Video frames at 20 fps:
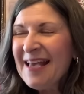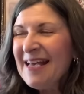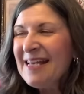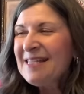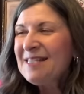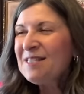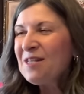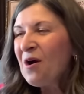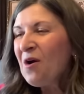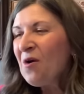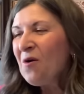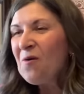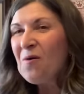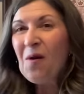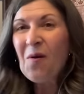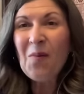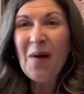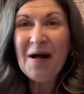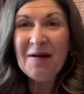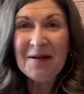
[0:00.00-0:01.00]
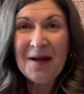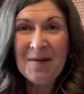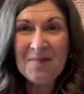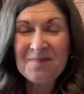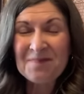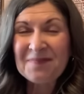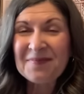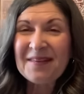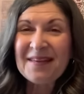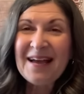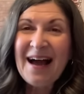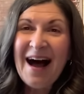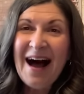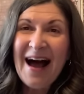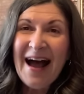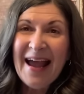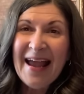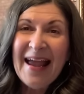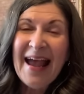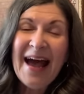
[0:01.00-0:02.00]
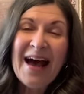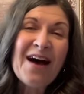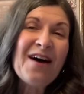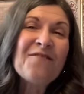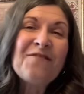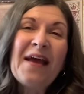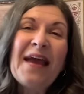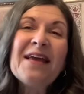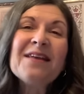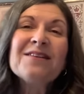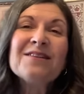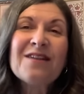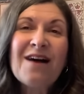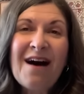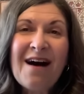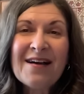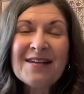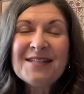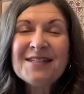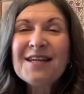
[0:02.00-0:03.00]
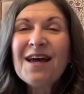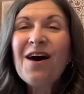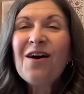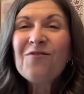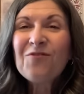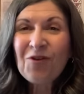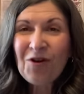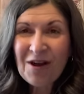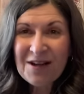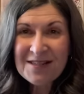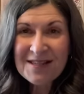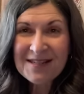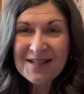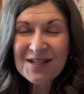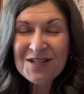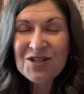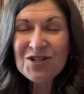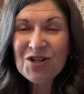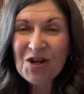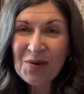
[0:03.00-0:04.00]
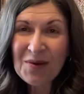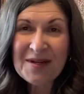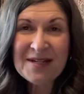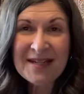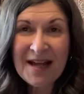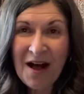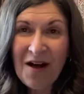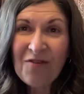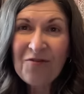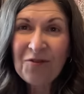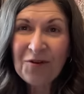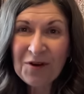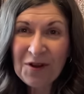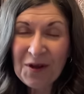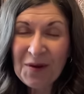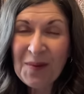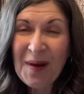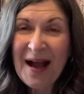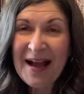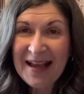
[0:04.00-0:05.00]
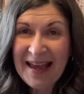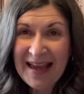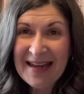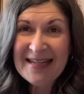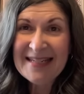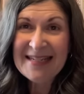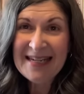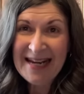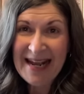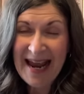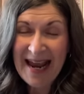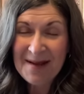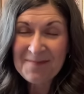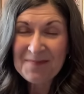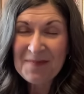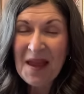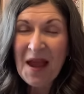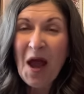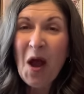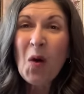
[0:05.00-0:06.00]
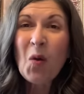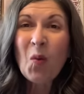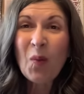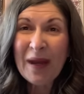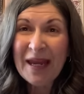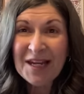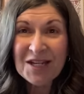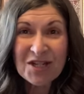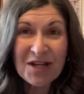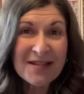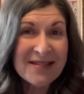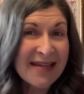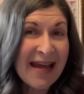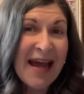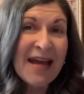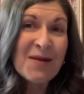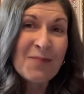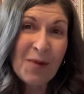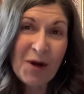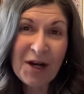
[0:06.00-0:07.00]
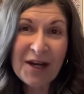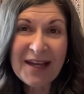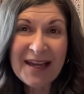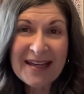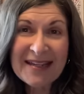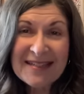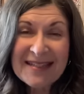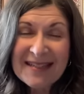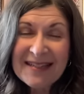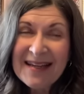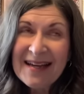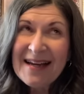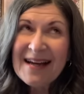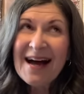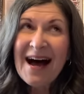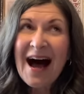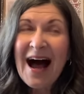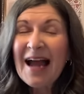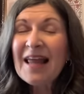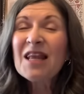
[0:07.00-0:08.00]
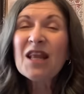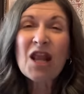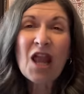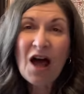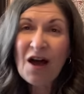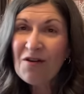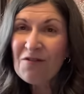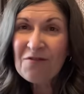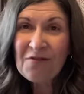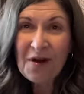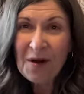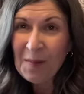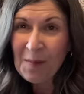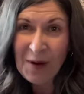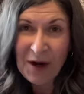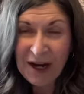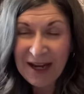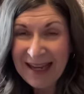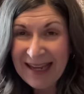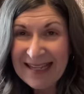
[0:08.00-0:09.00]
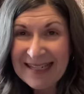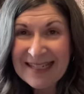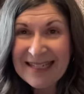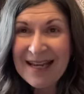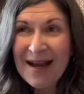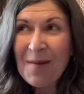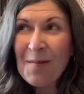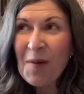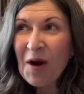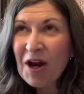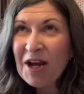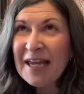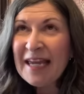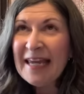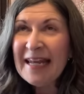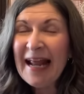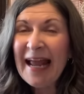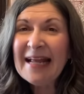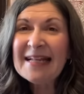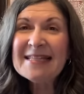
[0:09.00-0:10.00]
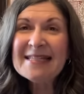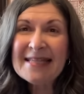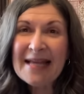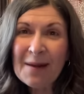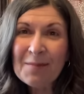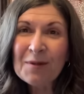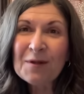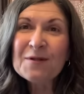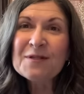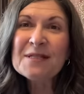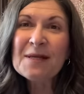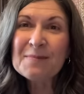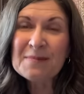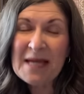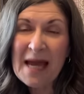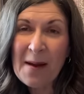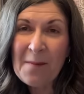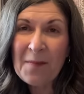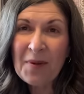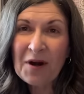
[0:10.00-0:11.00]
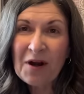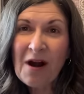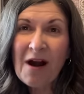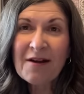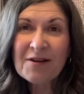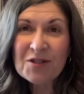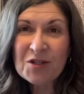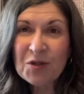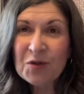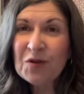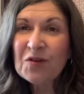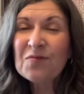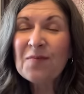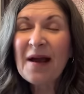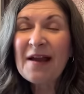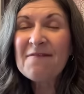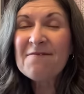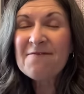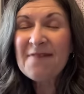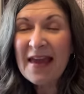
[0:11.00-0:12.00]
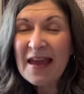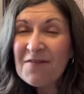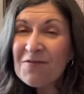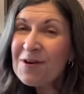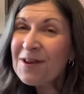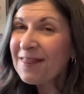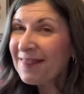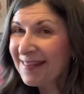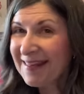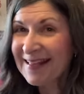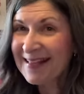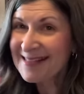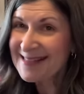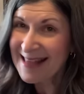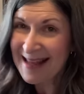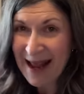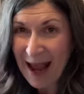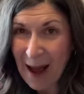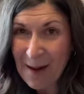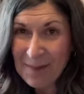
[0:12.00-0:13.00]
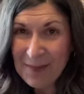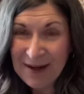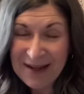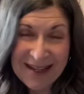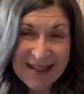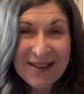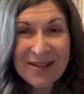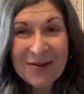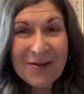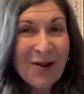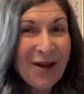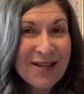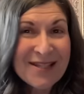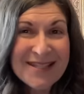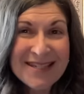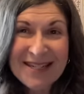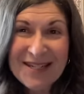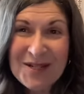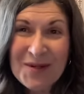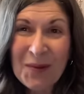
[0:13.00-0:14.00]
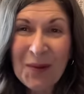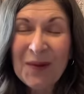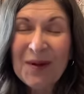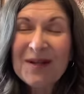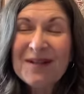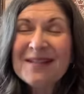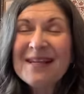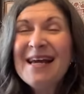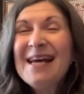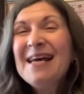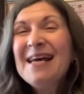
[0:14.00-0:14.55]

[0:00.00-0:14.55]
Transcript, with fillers: So welcome! I have a lot of cross-stitch show and tell for you again today. We just had market. I love market. Market and Sampler September are two of my favorite things that happen in the cross-stitch world.